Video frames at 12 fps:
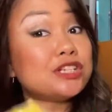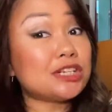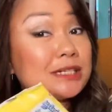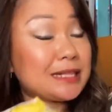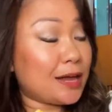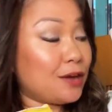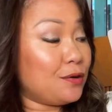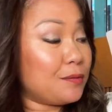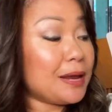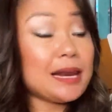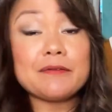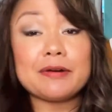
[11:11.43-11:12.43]
is like, you know,
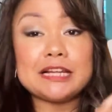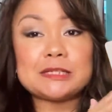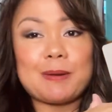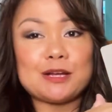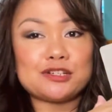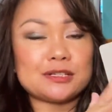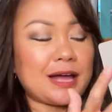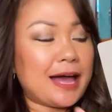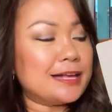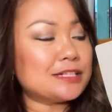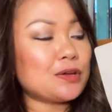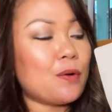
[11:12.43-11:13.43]
really, really spacious,
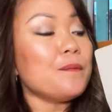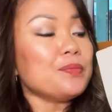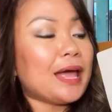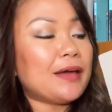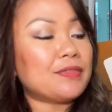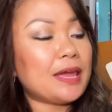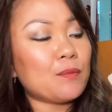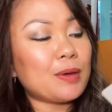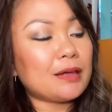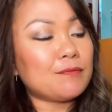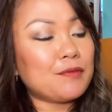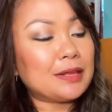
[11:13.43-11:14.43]
guys. So I think we
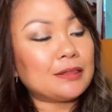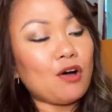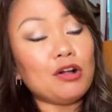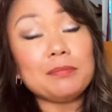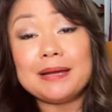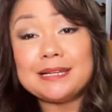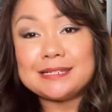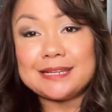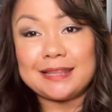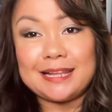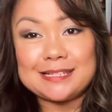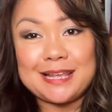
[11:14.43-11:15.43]
can fit all my
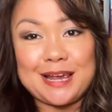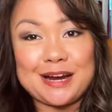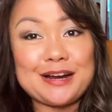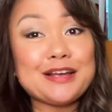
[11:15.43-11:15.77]
necessities here.